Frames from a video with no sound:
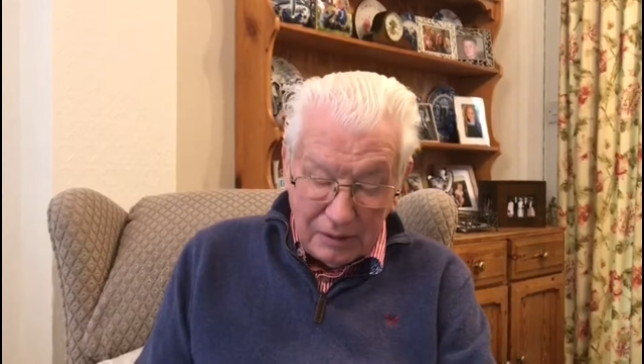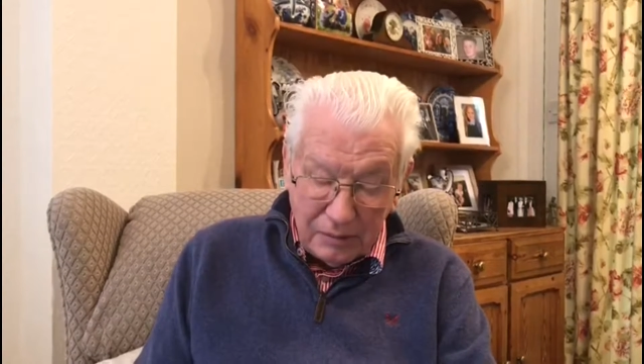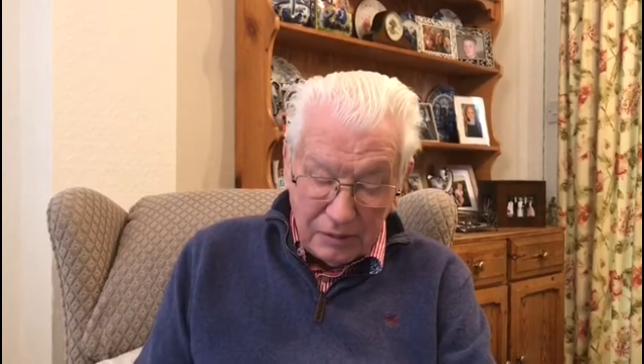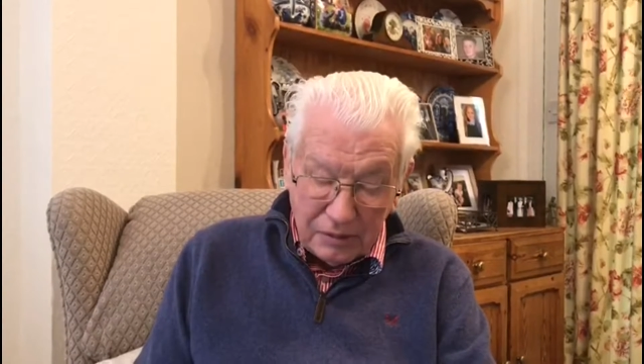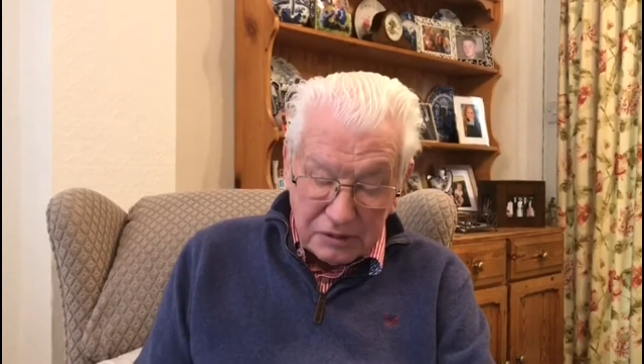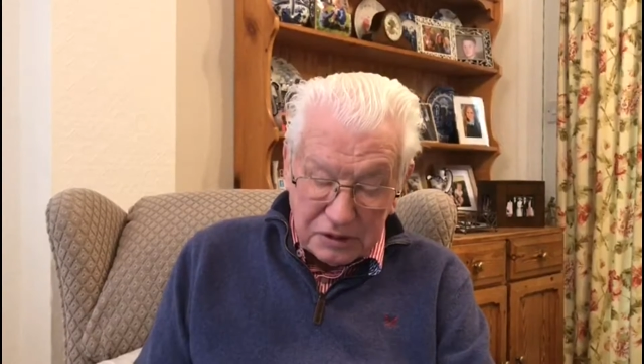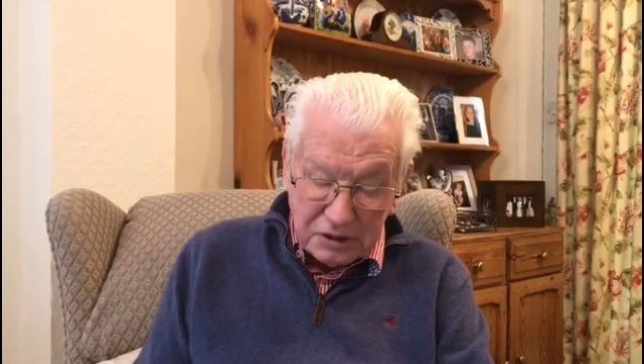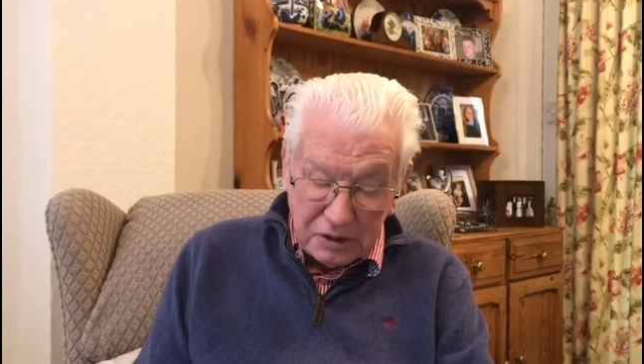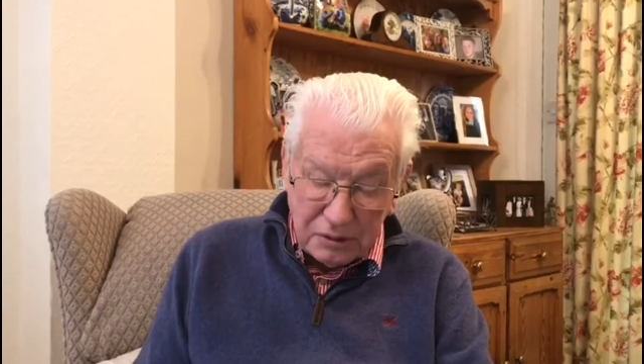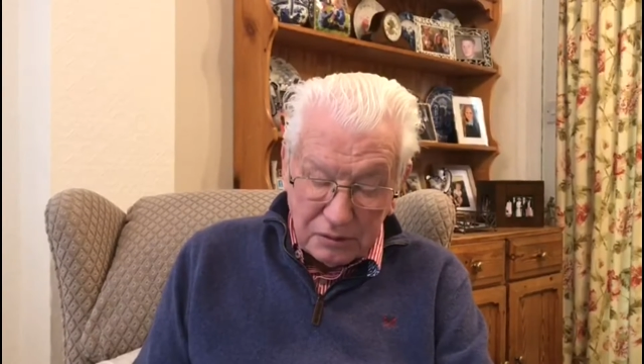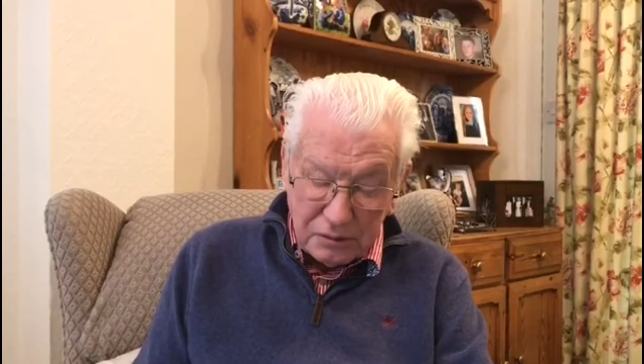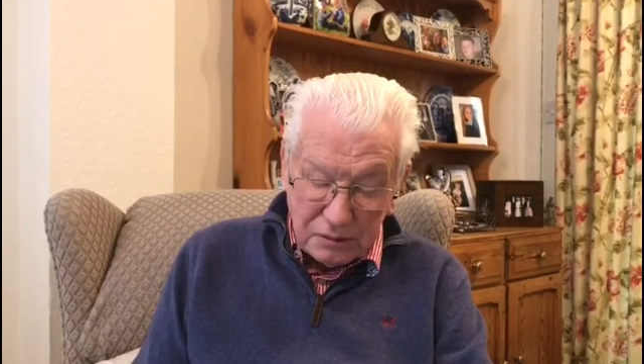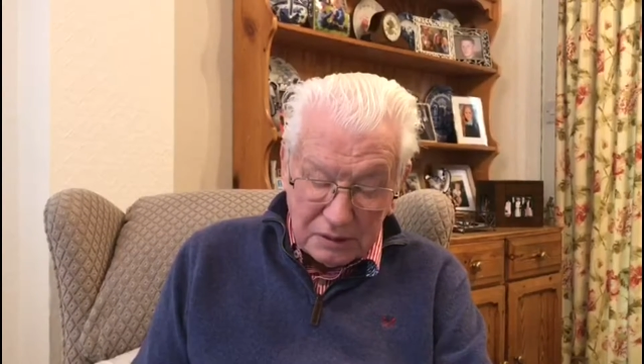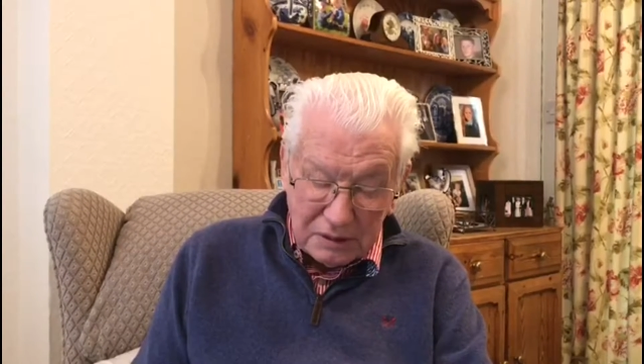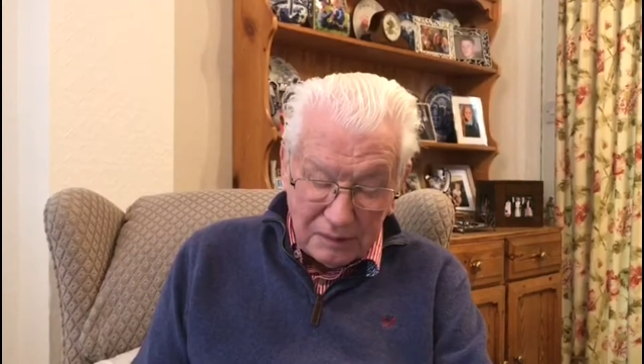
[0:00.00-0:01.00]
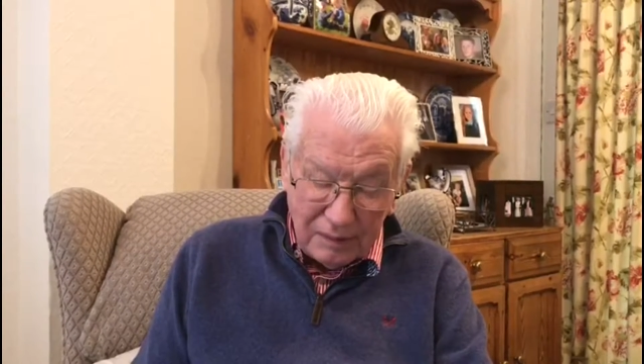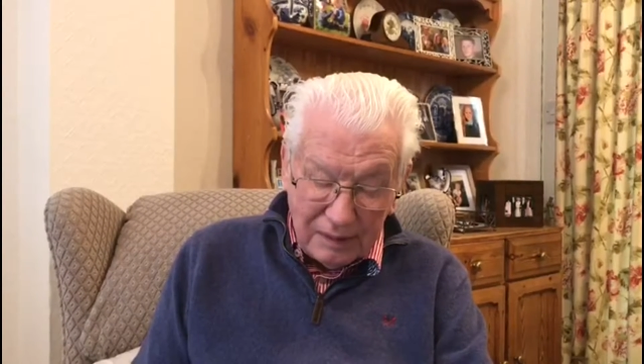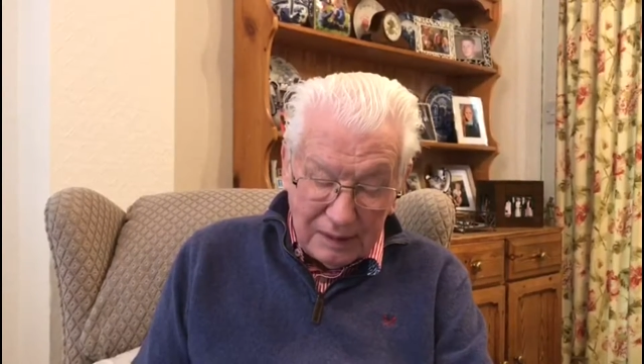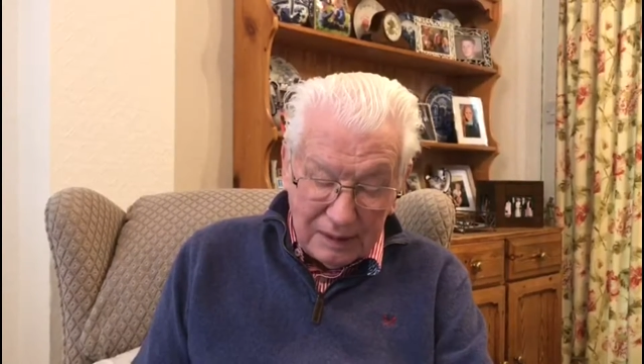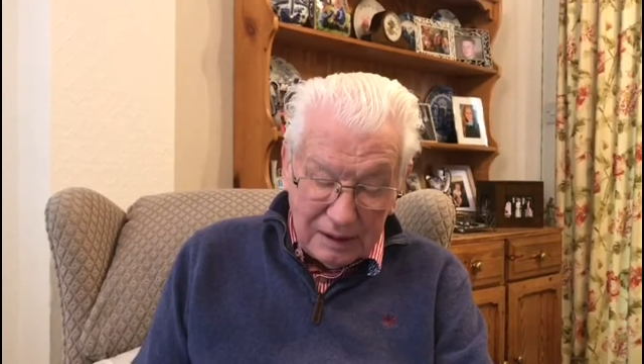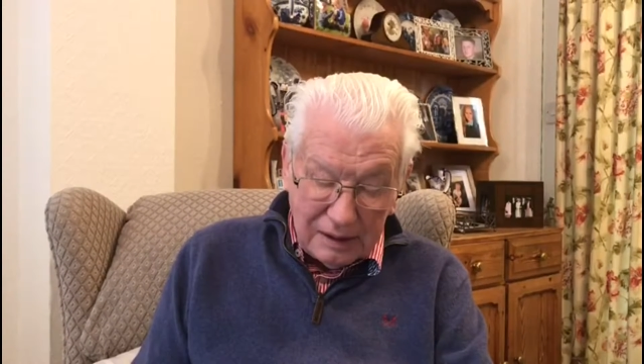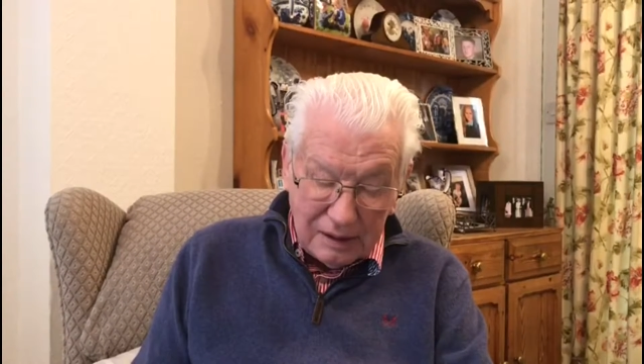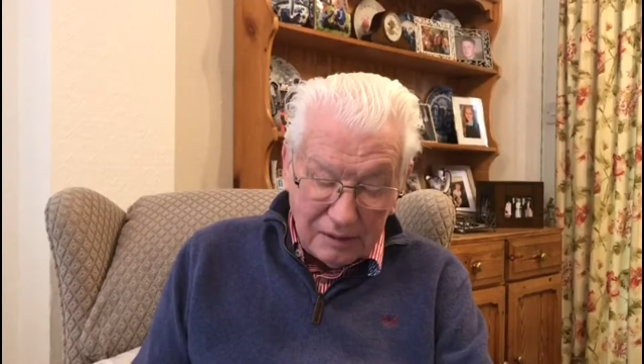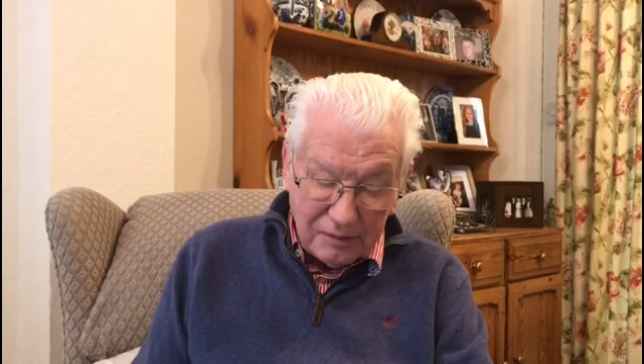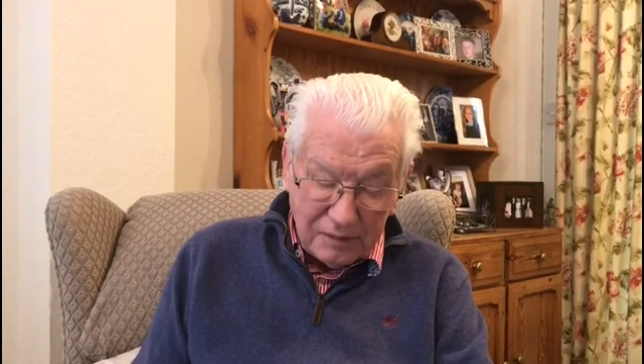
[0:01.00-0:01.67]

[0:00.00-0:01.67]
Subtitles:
we're told in